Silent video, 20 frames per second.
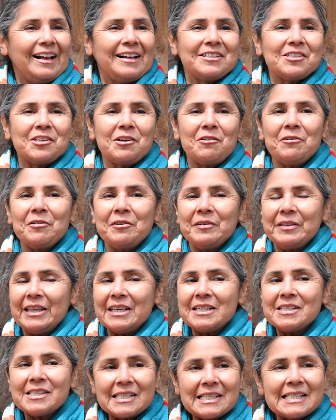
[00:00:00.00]
so
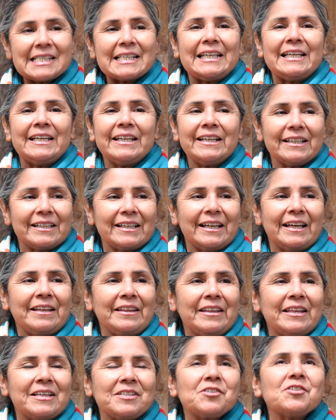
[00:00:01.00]
this is it,
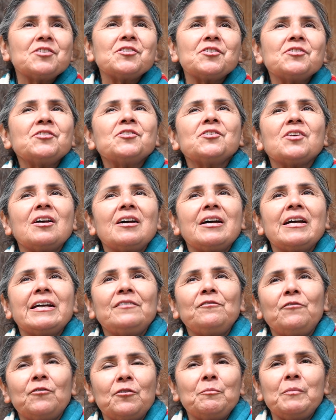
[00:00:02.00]
and this is a
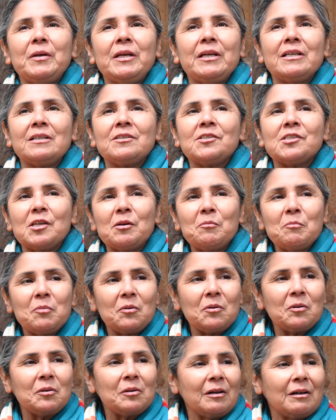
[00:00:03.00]
sign for me, a
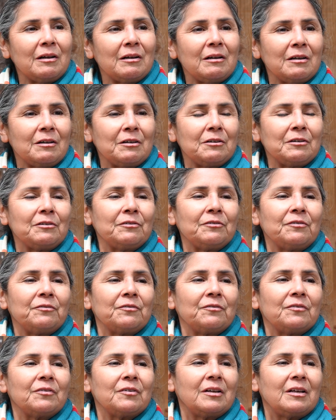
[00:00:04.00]
symbol of
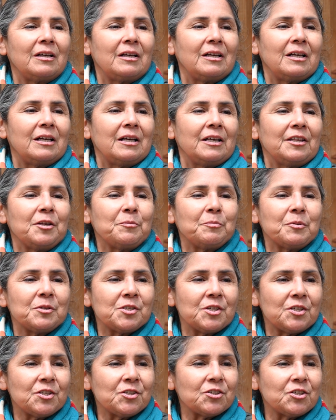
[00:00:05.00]
the
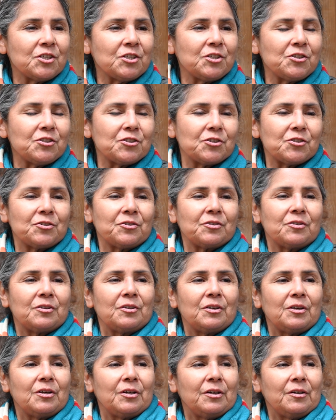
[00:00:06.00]
persistence,
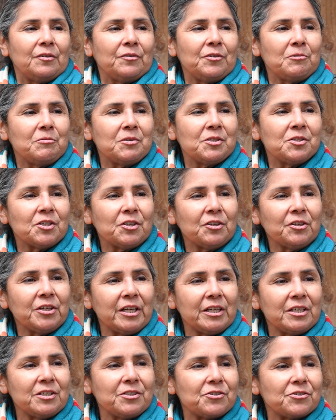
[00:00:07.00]
the
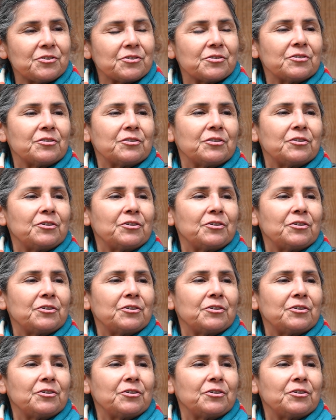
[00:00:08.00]
resilience,